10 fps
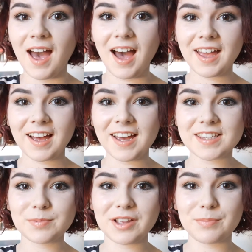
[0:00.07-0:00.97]
Hi
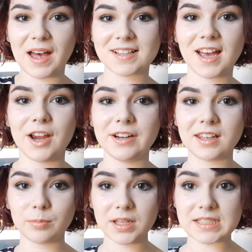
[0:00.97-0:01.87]
guys and welcome back to
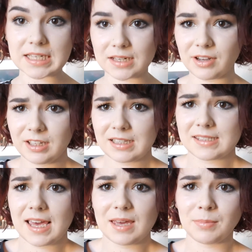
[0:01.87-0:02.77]
Irony Completed. If I look the
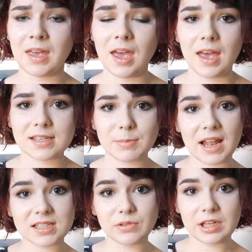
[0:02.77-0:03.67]
same as my
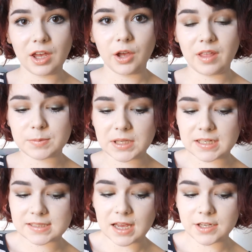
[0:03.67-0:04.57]
last video, that's
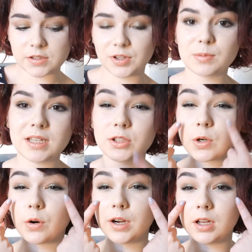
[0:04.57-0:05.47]
because I just filmed a
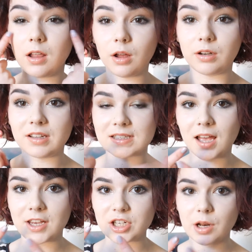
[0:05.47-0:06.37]
tutorial on this
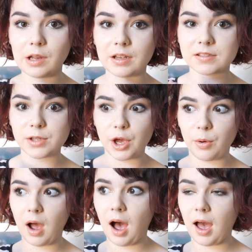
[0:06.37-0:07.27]
eyeshadow look,
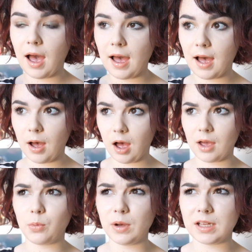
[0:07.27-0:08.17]
so
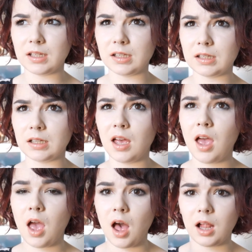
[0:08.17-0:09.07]
I will
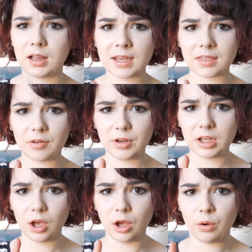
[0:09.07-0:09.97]
link that
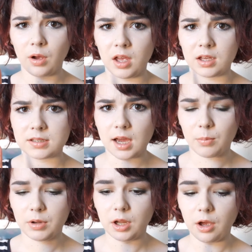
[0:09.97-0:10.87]
video
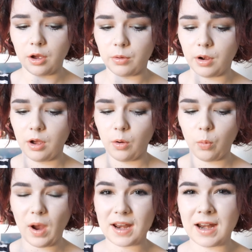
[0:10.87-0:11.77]
down below
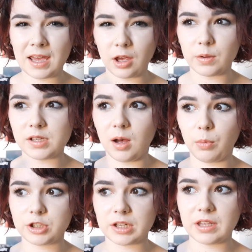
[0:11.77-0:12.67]
when it goes
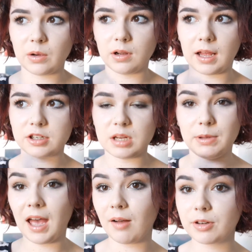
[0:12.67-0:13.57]
up, which I think will actually
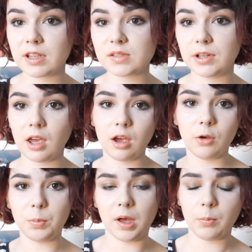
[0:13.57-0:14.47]
be after this
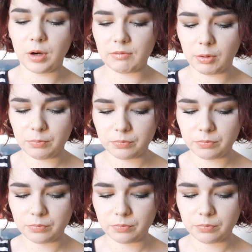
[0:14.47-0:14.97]
video, but whatever.